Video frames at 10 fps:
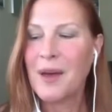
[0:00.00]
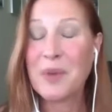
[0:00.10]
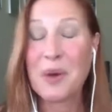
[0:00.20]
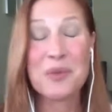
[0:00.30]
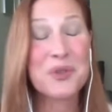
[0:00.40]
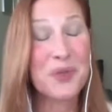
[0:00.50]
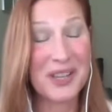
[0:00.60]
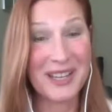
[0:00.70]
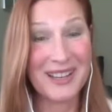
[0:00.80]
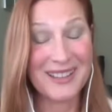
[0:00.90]
What was
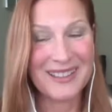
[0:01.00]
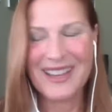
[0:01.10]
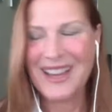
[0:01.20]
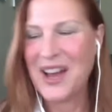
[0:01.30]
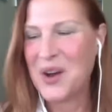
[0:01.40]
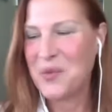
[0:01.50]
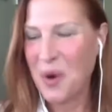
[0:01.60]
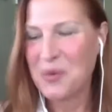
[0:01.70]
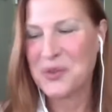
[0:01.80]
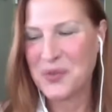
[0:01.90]
funny? Uh,
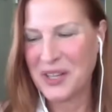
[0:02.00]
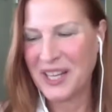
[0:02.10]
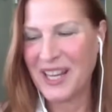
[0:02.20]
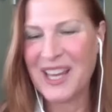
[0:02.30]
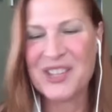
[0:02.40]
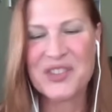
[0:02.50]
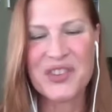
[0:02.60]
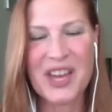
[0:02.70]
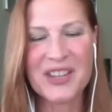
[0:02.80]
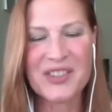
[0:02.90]
what was funny is
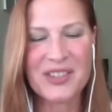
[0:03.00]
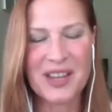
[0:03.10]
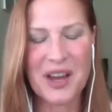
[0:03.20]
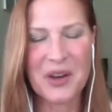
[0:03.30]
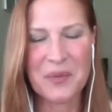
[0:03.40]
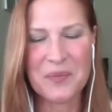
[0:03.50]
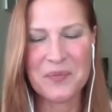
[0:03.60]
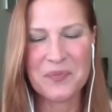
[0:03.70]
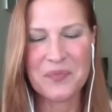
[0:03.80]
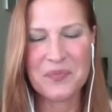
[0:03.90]
that
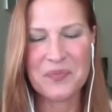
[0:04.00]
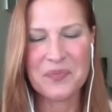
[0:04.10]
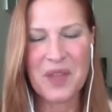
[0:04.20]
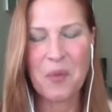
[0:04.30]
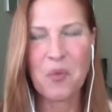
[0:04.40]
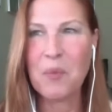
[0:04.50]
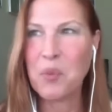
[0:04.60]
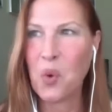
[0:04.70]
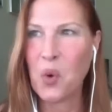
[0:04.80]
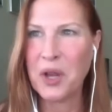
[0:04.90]
um, at one
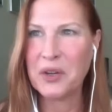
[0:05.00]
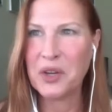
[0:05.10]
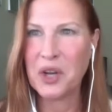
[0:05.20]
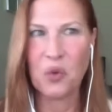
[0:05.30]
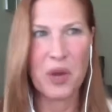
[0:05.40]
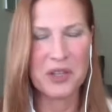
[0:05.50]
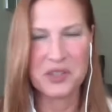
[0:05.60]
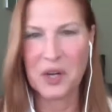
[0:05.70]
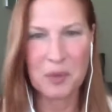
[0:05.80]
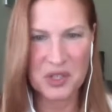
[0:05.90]
point, you know, we had
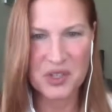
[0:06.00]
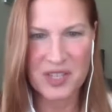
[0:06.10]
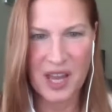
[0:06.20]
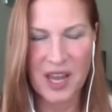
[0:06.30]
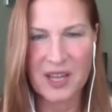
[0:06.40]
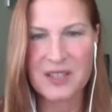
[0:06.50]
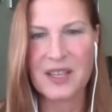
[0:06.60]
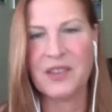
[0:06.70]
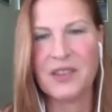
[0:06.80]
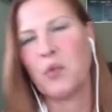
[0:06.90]
done a bunch of takes,
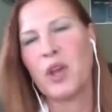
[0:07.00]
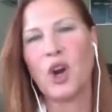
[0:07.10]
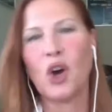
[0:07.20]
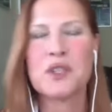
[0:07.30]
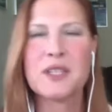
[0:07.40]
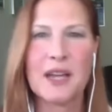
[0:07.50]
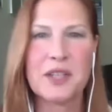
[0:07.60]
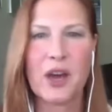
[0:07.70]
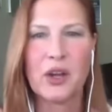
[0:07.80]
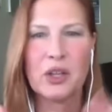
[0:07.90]
and then we had all sat
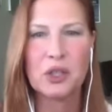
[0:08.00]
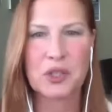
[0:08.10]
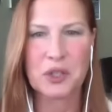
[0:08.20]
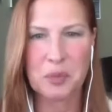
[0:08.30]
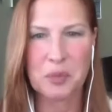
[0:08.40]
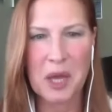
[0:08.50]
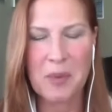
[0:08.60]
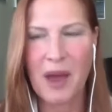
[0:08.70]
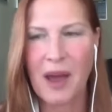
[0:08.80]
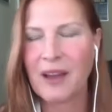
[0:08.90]
down and looked at the
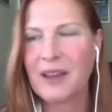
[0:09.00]
playback.